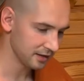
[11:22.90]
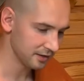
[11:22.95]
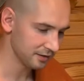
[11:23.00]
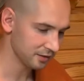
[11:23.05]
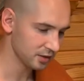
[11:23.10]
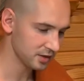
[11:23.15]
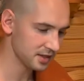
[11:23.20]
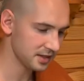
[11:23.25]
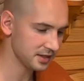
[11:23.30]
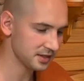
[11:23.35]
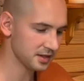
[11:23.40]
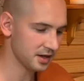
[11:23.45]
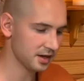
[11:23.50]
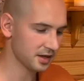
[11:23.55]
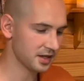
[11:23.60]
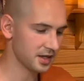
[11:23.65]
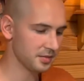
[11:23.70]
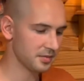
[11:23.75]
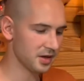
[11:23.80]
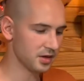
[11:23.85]
First, he's
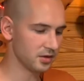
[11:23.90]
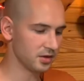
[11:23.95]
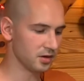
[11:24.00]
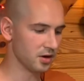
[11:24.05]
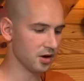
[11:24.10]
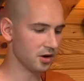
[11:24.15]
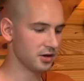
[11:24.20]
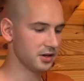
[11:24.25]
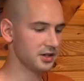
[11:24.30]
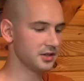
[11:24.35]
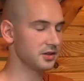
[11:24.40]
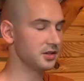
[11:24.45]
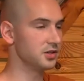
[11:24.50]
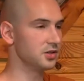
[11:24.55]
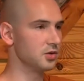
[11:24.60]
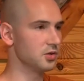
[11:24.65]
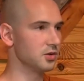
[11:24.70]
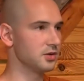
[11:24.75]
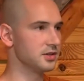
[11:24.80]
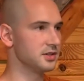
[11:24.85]
talking about guarding the
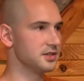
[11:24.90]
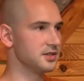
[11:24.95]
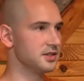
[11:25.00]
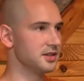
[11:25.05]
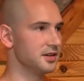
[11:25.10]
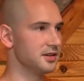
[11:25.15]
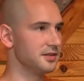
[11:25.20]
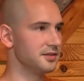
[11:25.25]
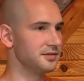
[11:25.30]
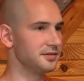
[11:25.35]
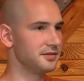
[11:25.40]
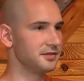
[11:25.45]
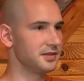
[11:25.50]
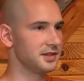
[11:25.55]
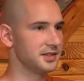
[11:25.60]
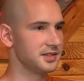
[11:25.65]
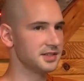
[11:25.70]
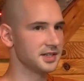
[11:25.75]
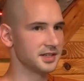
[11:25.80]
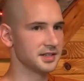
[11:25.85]
doors of
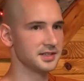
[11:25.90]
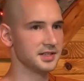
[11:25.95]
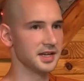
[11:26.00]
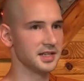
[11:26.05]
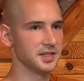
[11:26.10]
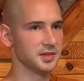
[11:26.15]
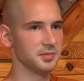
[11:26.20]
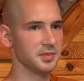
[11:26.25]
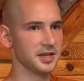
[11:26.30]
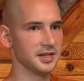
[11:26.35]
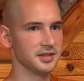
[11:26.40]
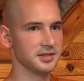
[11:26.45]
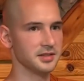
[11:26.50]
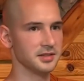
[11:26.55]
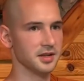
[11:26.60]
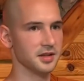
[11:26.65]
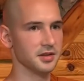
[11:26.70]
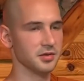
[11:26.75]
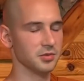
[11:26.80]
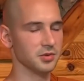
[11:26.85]
the six sense base.
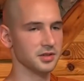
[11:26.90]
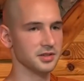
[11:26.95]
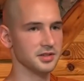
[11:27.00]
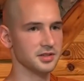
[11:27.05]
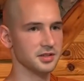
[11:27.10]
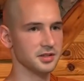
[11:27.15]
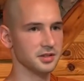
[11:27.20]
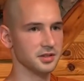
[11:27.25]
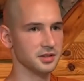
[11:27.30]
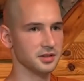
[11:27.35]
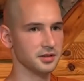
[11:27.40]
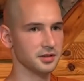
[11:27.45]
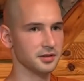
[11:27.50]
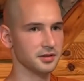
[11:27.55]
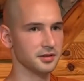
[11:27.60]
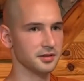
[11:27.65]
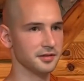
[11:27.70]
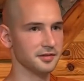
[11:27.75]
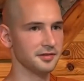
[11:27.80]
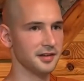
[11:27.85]
In other words, your
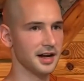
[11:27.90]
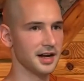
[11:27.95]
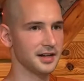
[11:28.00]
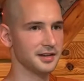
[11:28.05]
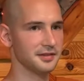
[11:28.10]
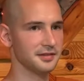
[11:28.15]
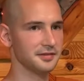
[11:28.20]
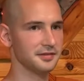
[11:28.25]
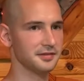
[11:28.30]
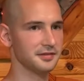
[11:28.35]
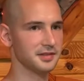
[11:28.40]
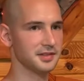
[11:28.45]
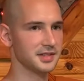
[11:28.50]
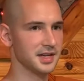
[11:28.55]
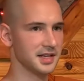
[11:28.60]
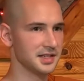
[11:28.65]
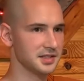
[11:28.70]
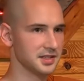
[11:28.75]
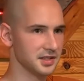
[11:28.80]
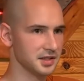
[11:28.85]
five
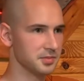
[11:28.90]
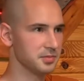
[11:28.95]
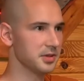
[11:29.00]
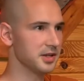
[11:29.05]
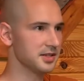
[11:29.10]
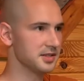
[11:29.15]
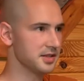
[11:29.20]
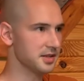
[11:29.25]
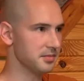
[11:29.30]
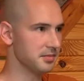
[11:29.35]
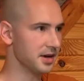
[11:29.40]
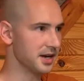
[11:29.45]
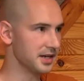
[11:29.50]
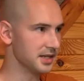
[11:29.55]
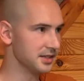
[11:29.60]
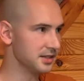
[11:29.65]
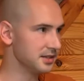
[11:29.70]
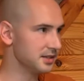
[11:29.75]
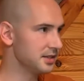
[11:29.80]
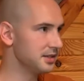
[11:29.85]
senses plus the
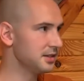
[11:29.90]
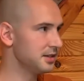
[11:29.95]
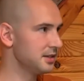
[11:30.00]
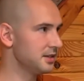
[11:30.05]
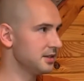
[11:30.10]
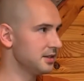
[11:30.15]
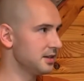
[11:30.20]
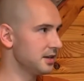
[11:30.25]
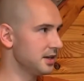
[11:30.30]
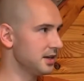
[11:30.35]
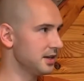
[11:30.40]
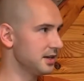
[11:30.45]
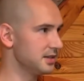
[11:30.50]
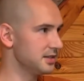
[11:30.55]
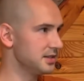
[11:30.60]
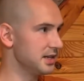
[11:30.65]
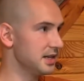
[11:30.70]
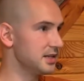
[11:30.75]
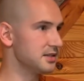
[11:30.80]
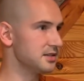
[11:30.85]
mind
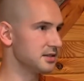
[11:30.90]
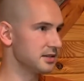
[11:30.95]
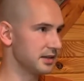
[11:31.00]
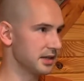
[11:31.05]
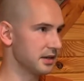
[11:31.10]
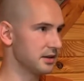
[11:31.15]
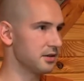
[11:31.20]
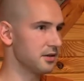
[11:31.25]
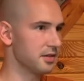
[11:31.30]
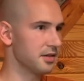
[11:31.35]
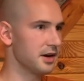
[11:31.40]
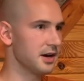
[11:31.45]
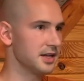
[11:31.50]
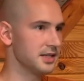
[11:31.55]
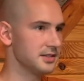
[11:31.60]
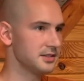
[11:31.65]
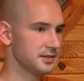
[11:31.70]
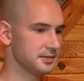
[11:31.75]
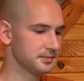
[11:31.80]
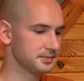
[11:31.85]
sense, like your
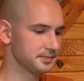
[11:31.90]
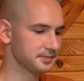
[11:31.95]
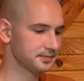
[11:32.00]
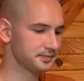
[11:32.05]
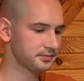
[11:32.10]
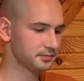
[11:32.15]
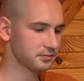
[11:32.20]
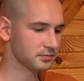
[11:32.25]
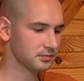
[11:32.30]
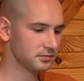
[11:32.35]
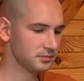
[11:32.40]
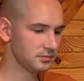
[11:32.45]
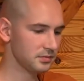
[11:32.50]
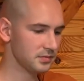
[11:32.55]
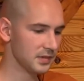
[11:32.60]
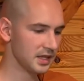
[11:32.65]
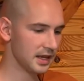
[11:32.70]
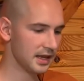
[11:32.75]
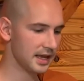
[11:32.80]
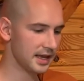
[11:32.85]
thoughts.
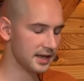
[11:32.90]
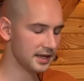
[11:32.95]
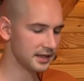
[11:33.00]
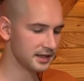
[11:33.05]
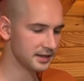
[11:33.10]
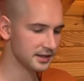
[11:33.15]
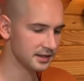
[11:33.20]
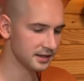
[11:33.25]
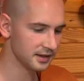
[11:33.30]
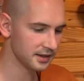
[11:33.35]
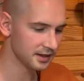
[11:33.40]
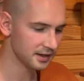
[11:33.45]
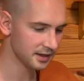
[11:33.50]
And